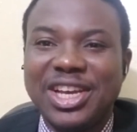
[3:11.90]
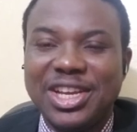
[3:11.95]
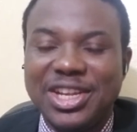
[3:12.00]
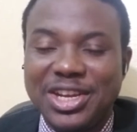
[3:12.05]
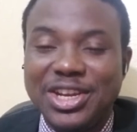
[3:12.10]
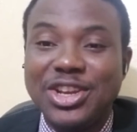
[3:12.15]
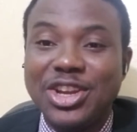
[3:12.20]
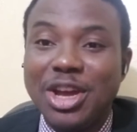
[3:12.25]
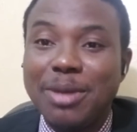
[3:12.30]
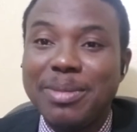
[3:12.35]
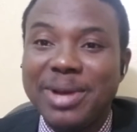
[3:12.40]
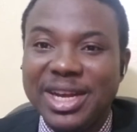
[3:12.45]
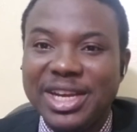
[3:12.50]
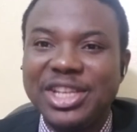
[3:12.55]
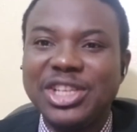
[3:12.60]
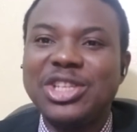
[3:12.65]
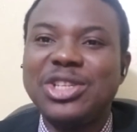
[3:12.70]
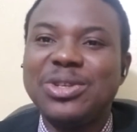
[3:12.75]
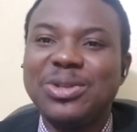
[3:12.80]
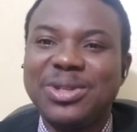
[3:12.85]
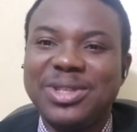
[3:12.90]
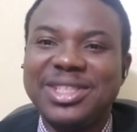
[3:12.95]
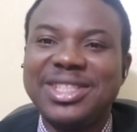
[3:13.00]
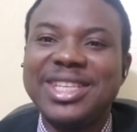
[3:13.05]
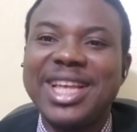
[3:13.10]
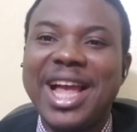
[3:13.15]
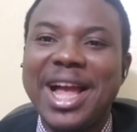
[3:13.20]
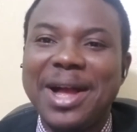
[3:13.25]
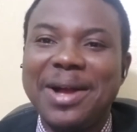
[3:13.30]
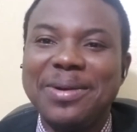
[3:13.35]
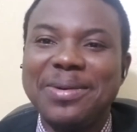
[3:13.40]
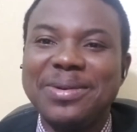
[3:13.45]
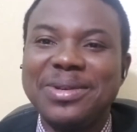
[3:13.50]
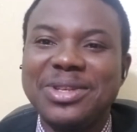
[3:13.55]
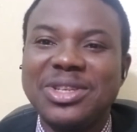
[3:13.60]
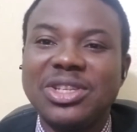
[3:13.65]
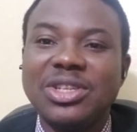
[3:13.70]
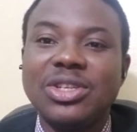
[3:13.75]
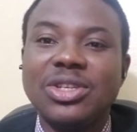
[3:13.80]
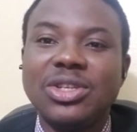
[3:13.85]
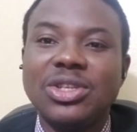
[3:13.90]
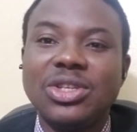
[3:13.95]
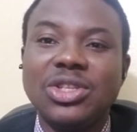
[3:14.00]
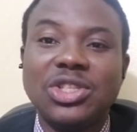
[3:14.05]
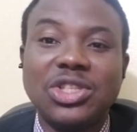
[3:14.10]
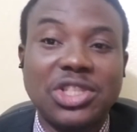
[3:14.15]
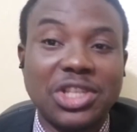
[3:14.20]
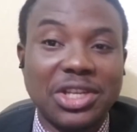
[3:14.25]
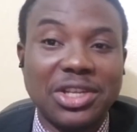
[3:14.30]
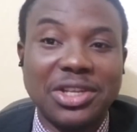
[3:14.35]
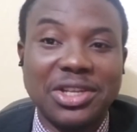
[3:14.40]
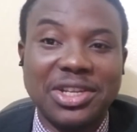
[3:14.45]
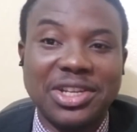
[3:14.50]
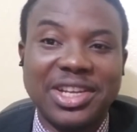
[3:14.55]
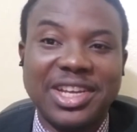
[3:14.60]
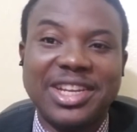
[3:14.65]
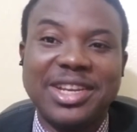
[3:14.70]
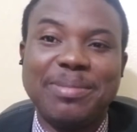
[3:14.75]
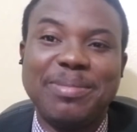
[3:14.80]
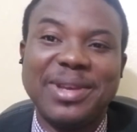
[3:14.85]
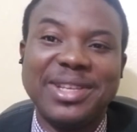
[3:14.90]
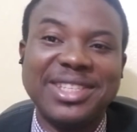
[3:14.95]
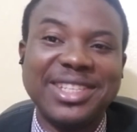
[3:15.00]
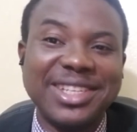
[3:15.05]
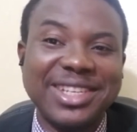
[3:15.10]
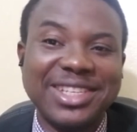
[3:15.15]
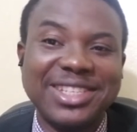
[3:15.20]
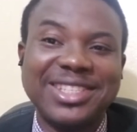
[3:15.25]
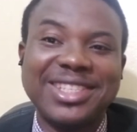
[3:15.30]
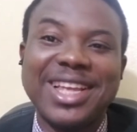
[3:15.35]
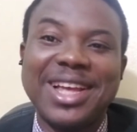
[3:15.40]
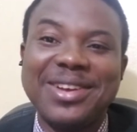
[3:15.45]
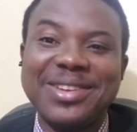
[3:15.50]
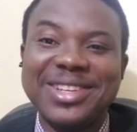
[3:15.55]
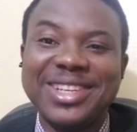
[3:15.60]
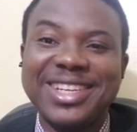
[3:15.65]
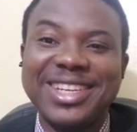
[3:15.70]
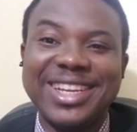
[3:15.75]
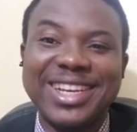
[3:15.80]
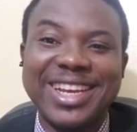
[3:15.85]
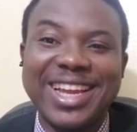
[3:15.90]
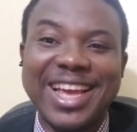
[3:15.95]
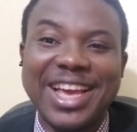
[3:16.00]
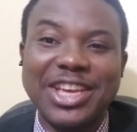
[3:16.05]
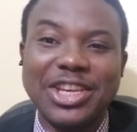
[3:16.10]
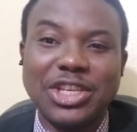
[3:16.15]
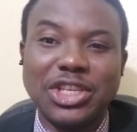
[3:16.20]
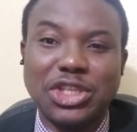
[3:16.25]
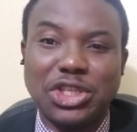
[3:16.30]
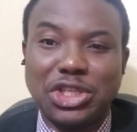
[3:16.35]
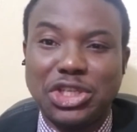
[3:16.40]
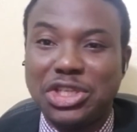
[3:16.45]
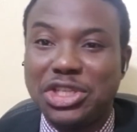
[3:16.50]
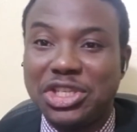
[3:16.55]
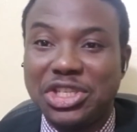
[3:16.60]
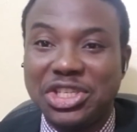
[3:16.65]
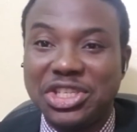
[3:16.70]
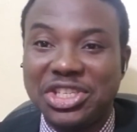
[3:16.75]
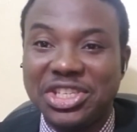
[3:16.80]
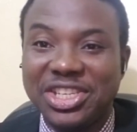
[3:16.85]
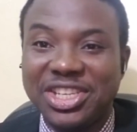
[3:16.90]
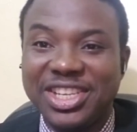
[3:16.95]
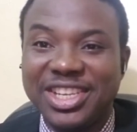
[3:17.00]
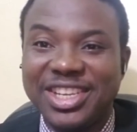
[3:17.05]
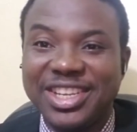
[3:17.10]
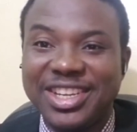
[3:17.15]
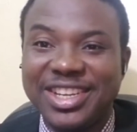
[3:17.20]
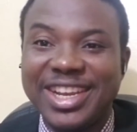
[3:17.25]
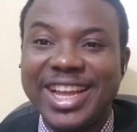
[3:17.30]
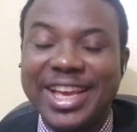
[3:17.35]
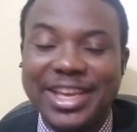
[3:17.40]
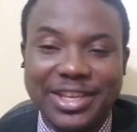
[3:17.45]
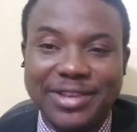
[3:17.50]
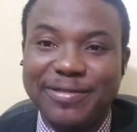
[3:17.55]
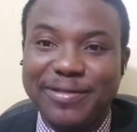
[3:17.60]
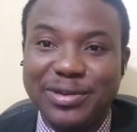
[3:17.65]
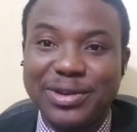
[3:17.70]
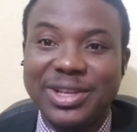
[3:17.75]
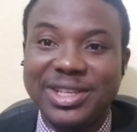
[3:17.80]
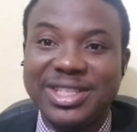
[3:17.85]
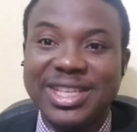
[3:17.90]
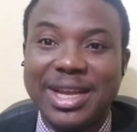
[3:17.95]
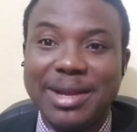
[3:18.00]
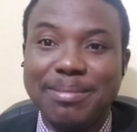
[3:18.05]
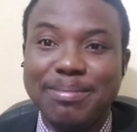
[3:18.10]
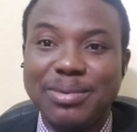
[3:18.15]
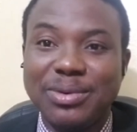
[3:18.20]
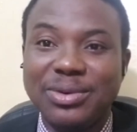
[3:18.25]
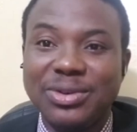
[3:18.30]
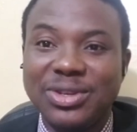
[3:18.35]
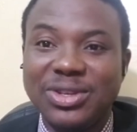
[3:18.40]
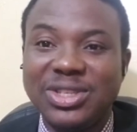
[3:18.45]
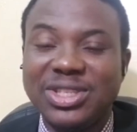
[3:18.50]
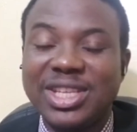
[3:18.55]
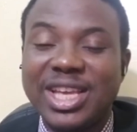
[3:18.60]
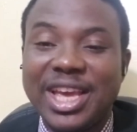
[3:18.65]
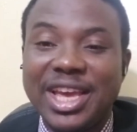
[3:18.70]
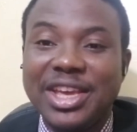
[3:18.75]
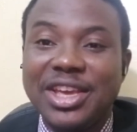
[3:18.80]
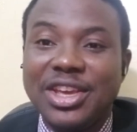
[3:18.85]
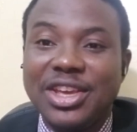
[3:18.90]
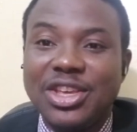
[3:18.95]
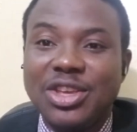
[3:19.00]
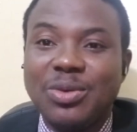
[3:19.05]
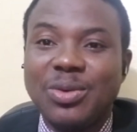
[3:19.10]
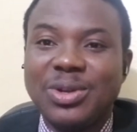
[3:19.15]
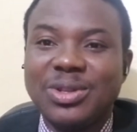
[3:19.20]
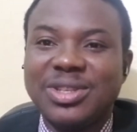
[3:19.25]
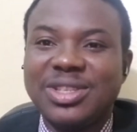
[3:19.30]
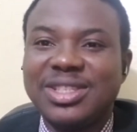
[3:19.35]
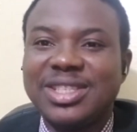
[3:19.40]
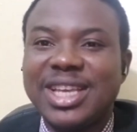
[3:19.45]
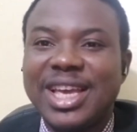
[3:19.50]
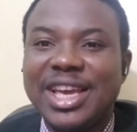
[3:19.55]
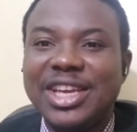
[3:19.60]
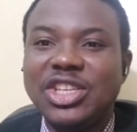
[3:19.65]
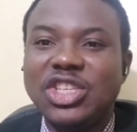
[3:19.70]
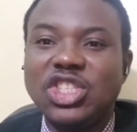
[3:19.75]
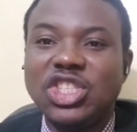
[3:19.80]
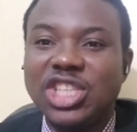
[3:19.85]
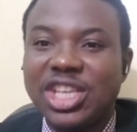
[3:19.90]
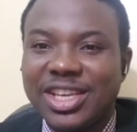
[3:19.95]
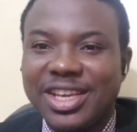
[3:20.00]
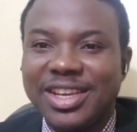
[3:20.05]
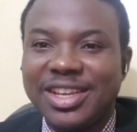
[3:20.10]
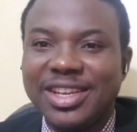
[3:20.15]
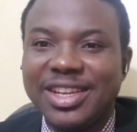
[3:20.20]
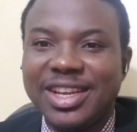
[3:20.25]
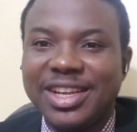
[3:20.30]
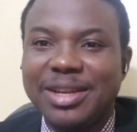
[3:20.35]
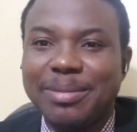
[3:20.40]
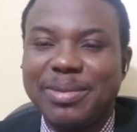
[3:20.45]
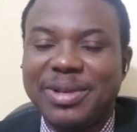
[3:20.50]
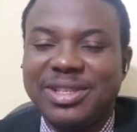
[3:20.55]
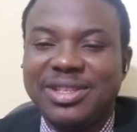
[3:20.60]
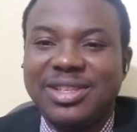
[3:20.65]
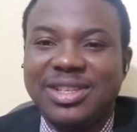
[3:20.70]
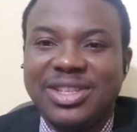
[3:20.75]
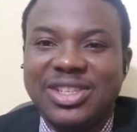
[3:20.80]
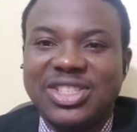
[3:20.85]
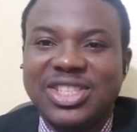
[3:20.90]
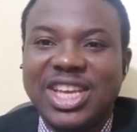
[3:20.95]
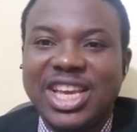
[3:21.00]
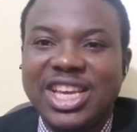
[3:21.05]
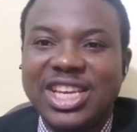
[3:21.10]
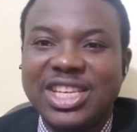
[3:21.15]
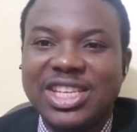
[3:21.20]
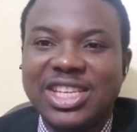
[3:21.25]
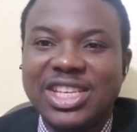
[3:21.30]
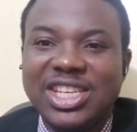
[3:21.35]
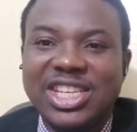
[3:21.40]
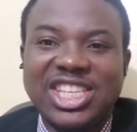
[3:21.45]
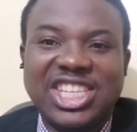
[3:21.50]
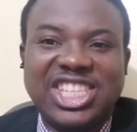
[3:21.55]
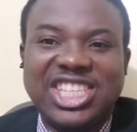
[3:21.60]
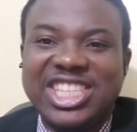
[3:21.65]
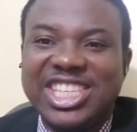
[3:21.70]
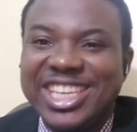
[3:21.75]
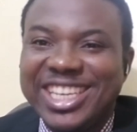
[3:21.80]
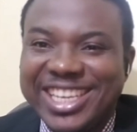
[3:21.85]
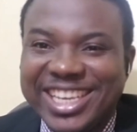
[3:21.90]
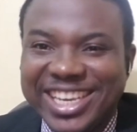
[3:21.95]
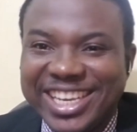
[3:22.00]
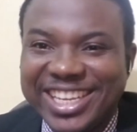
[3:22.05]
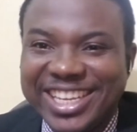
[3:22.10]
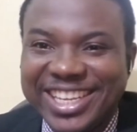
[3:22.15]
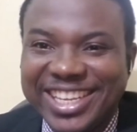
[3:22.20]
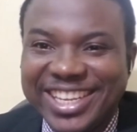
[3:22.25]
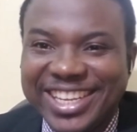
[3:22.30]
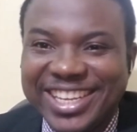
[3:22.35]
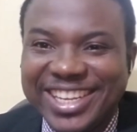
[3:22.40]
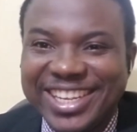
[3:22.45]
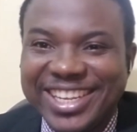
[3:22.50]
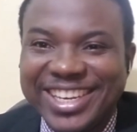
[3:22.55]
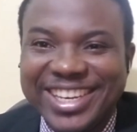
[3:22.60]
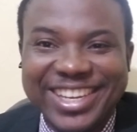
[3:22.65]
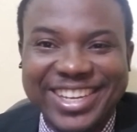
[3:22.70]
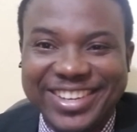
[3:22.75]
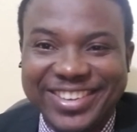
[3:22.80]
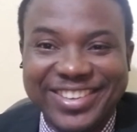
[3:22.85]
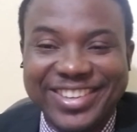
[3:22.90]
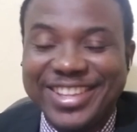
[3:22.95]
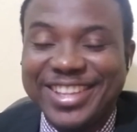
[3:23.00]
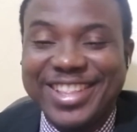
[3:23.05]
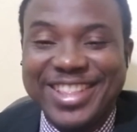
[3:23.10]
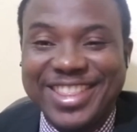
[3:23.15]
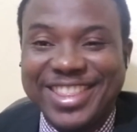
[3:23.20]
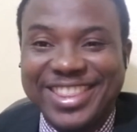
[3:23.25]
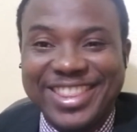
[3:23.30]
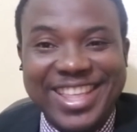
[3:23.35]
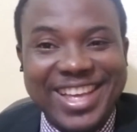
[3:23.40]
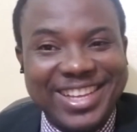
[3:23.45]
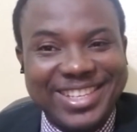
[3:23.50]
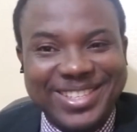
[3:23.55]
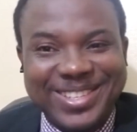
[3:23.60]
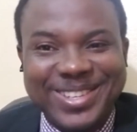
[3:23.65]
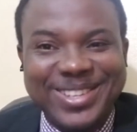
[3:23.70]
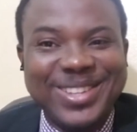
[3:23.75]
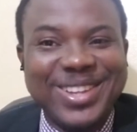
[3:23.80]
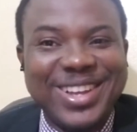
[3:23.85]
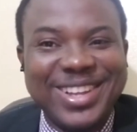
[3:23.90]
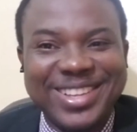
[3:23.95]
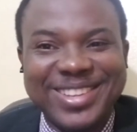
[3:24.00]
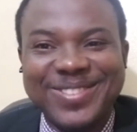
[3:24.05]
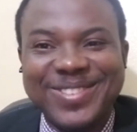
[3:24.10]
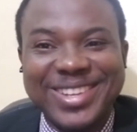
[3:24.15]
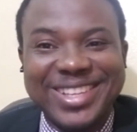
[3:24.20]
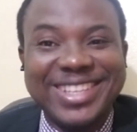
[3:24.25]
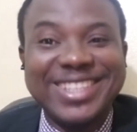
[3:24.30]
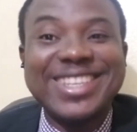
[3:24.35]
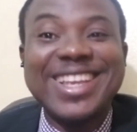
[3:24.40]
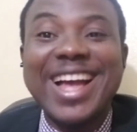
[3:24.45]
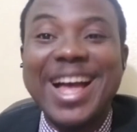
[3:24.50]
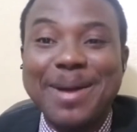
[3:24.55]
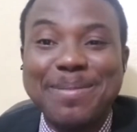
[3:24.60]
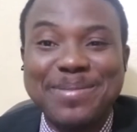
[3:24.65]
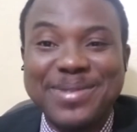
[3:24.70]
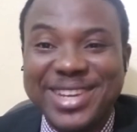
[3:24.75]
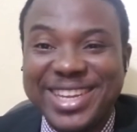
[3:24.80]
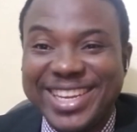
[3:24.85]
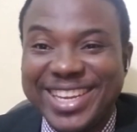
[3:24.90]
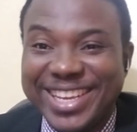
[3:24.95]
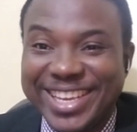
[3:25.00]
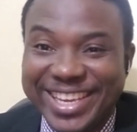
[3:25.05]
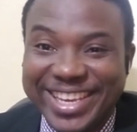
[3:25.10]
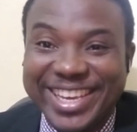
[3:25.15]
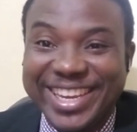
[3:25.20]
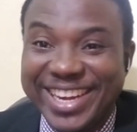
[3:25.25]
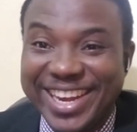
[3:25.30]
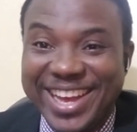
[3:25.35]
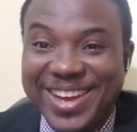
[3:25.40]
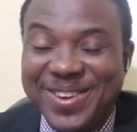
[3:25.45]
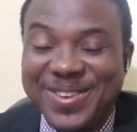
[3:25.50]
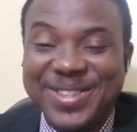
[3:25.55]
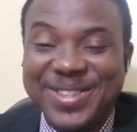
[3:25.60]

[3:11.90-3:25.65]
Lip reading: normally should sound ch, and the person is sounding it like SH. Like, for example, you want to say chicken and the person is saying chicken. No, that's not what is happening here now.